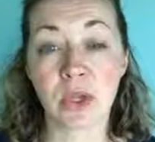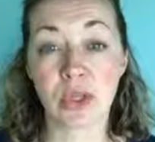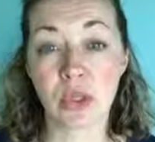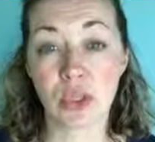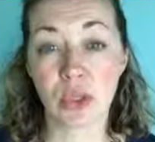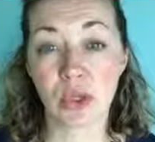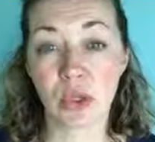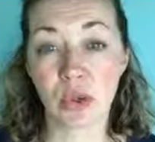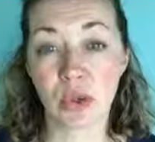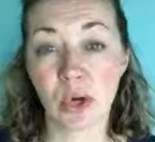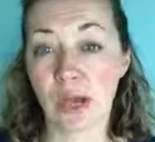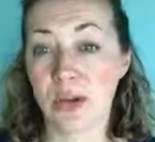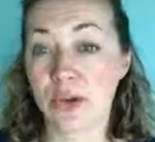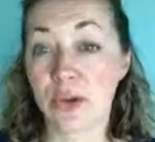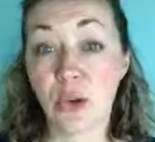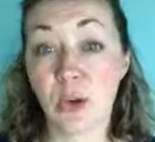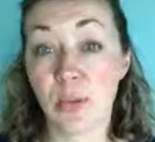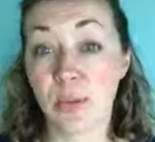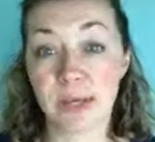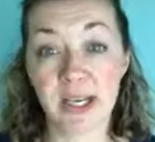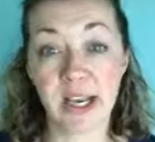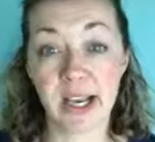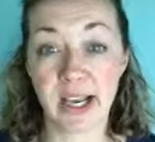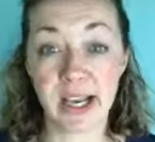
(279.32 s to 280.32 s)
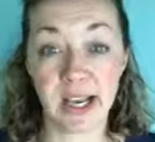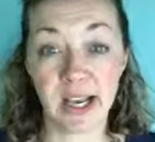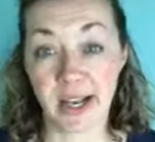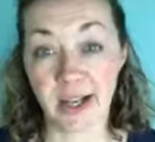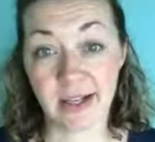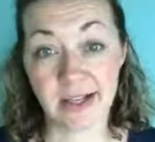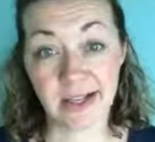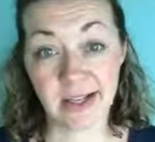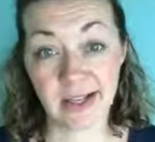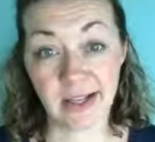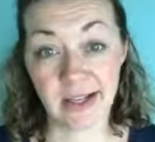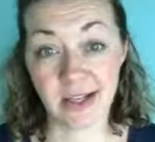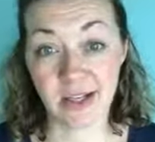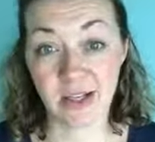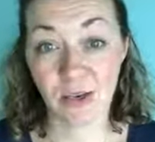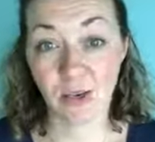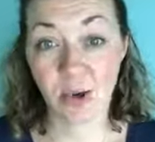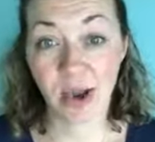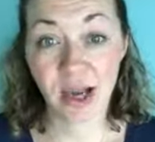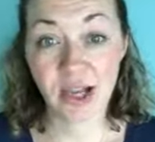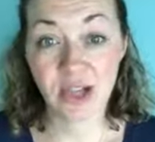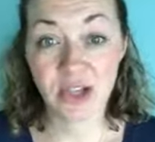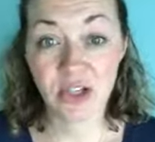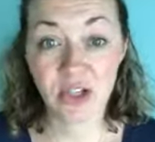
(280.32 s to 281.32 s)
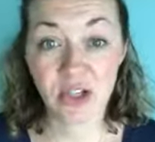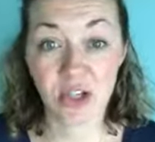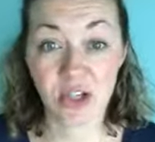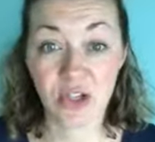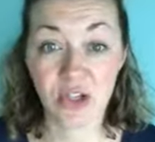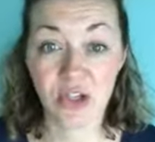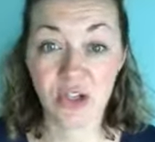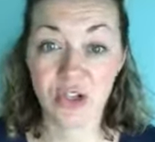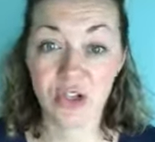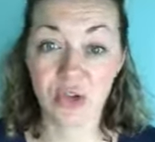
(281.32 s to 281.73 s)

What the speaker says: So, and nobody can answer this question.